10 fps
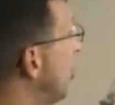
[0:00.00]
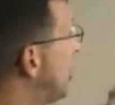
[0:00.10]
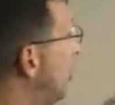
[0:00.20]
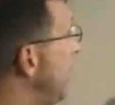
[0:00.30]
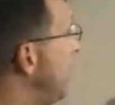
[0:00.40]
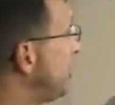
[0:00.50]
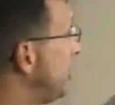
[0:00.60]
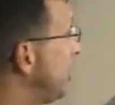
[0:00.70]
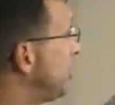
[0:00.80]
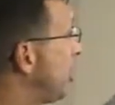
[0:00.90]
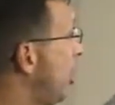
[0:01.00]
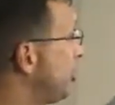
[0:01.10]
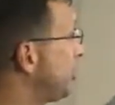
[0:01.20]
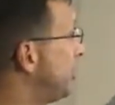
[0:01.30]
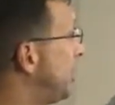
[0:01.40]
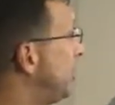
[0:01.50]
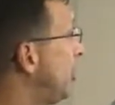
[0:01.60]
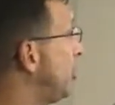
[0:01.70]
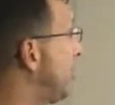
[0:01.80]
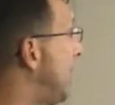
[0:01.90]
What the radiation does, it causes an
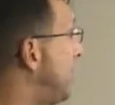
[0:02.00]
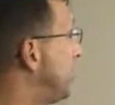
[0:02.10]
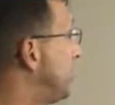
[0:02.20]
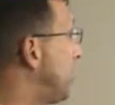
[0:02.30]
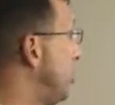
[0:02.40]
endarteritis,